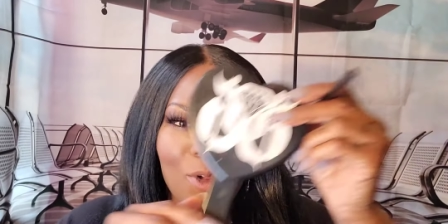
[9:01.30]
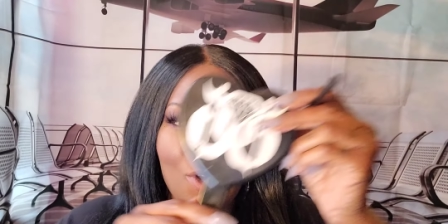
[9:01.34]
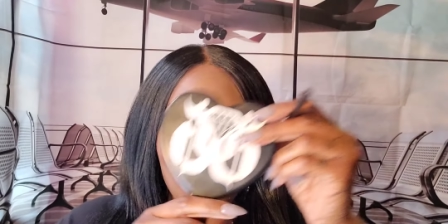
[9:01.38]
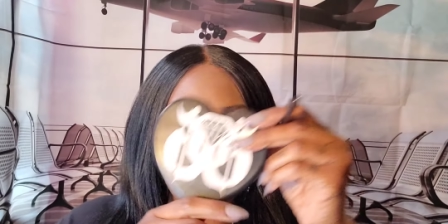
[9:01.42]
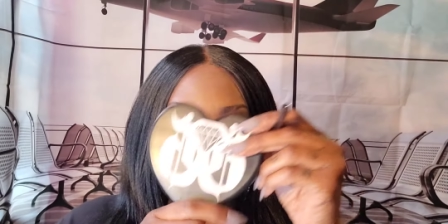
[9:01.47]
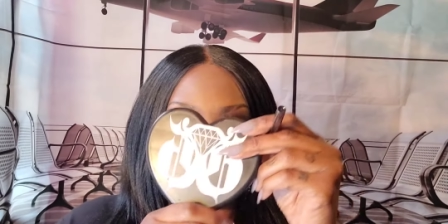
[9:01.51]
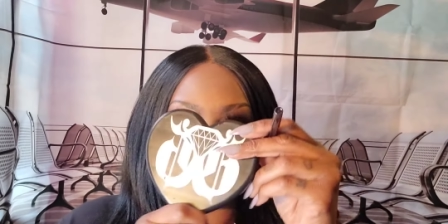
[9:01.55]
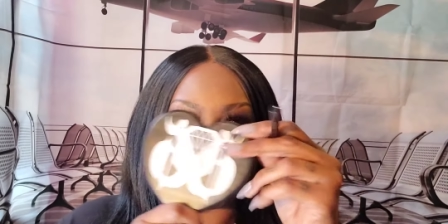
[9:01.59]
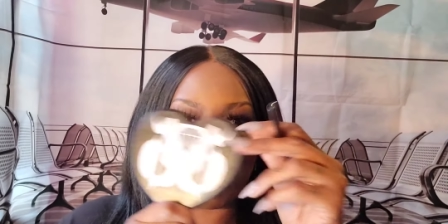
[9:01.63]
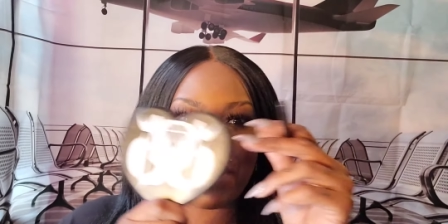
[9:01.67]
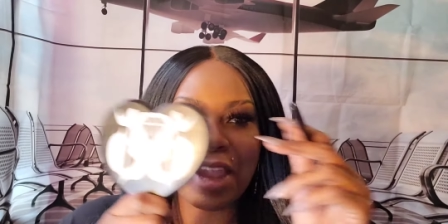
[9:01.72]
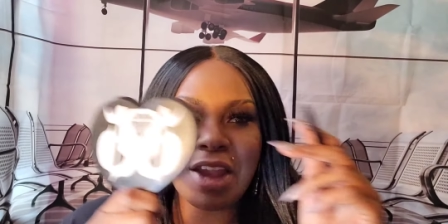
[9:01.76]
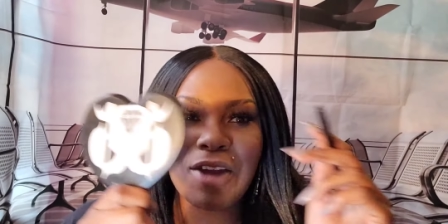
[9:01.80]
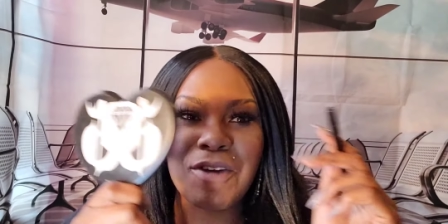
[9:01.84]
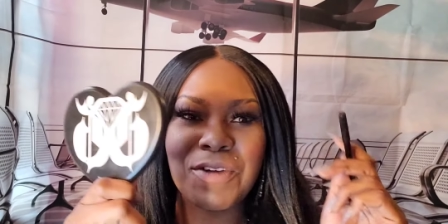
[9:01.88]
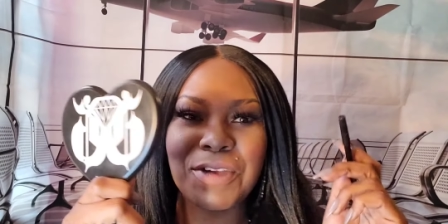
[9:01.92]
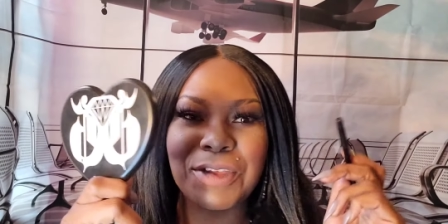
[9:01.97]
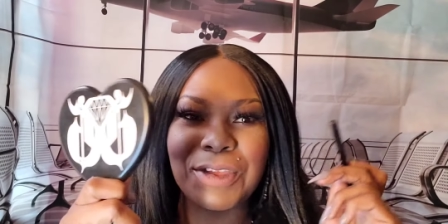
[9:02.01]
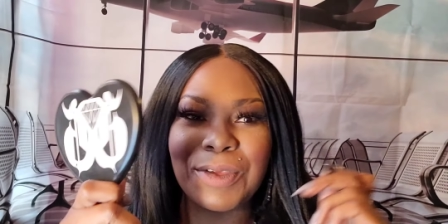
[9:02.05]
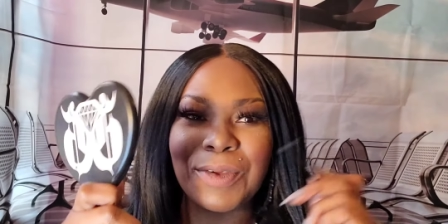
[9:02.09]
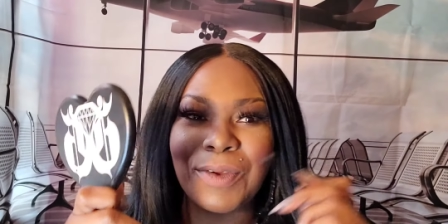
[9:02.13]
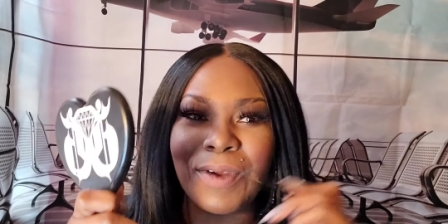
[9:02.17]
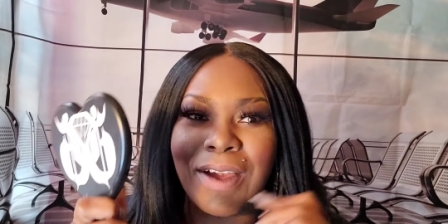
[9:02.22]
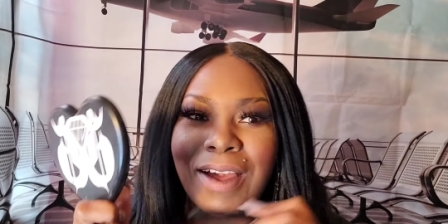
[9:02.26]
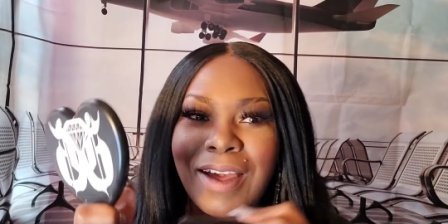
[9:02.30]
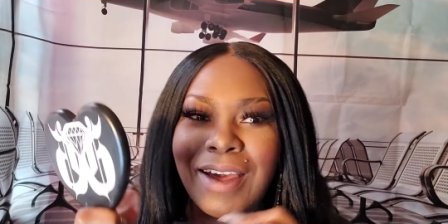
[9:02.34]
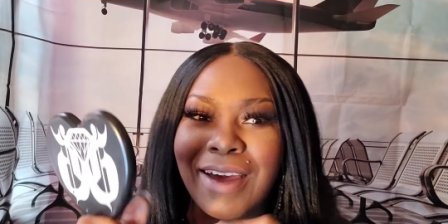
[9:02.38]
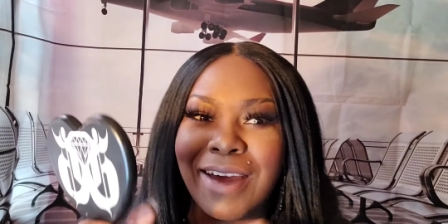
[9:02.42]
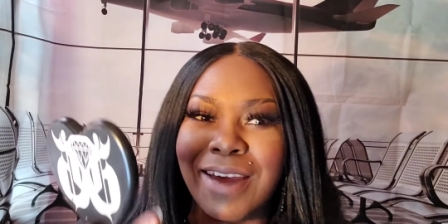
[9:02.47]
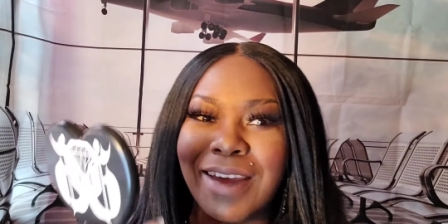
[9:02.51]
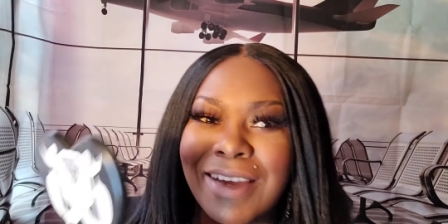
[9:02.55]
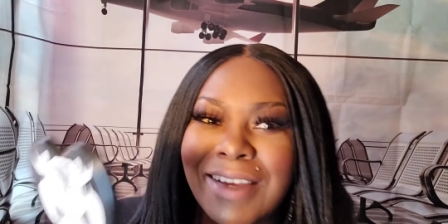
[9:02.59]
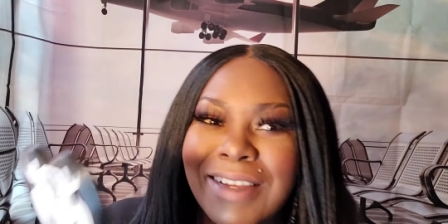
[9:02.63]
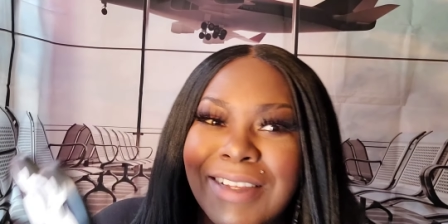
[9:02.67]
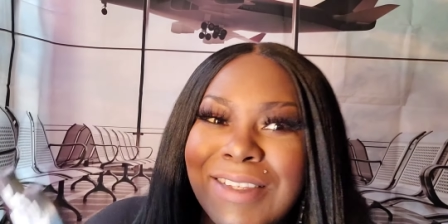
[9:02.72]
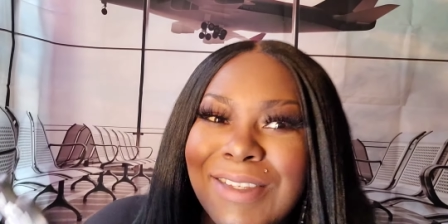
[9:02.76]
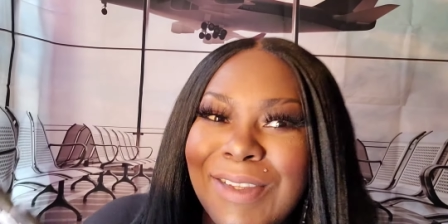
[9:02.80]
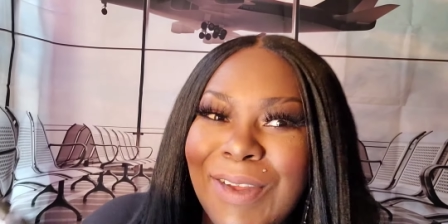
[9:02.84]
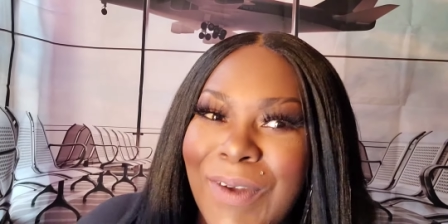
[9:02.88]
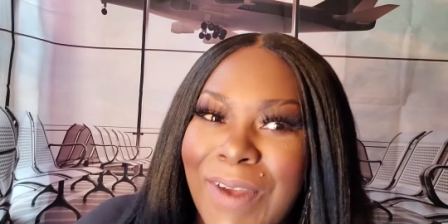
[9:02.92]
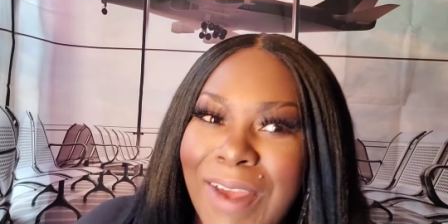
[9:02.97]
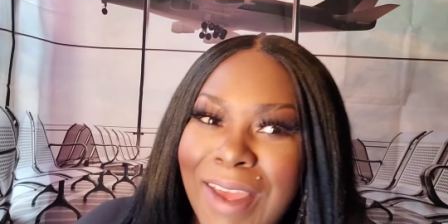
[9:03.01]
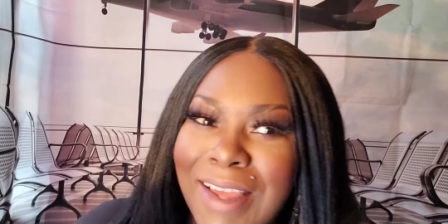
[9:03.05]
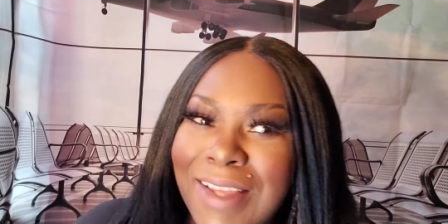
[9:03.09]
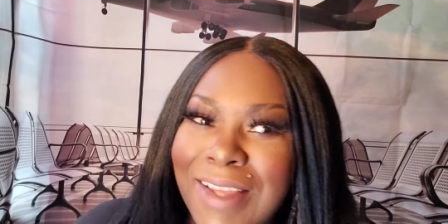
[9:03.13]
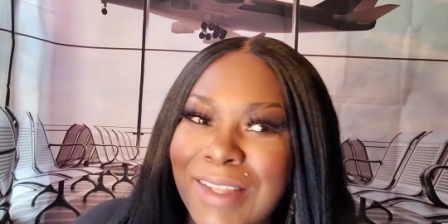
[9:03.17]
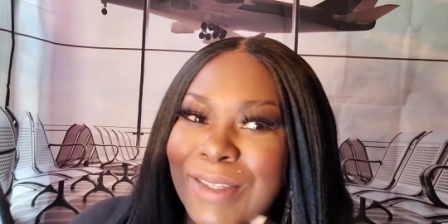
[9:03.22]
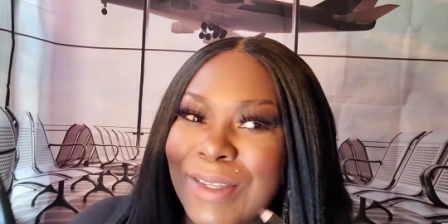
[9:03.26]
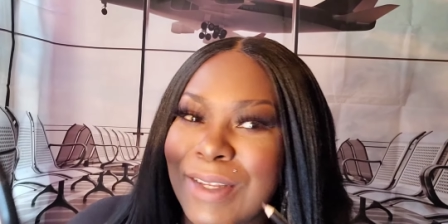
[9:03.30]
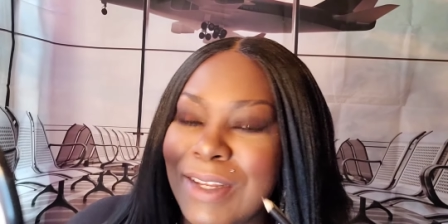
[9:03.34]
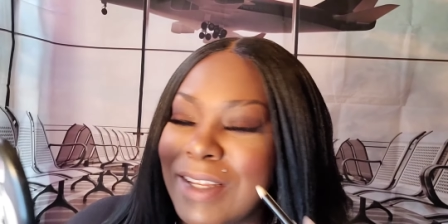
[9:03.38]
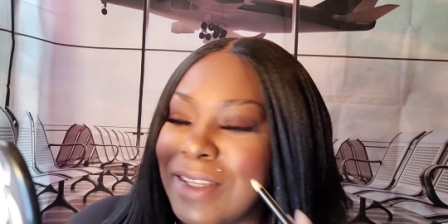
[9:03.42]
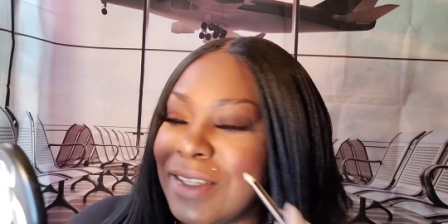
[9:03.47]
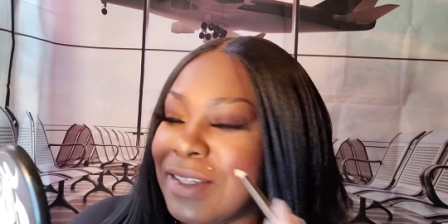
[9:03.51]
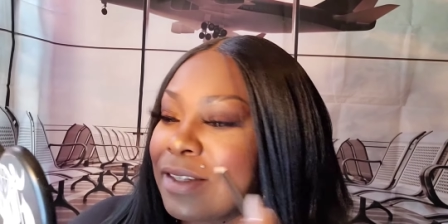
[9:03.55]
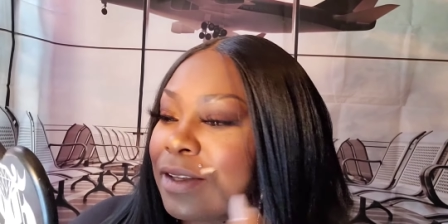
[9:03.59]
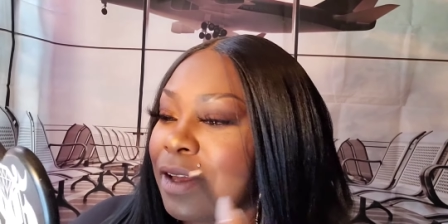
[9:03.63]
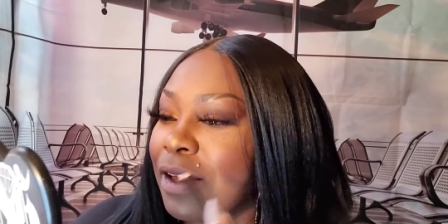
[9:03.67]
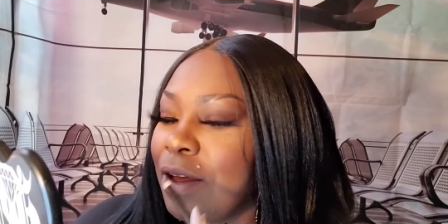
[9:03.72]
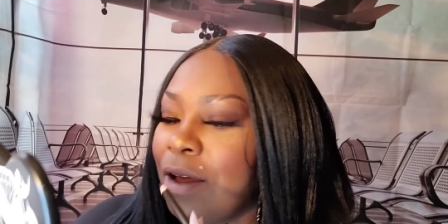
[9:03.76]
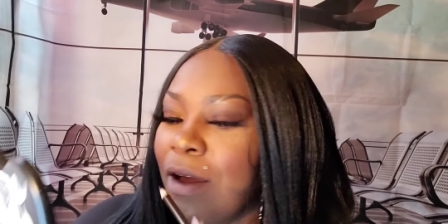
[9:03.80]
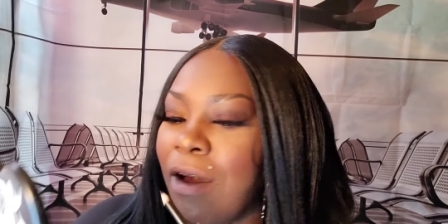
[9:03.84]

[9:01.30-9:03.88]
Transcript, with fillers: goth mirror, you guys. Okay, so let's.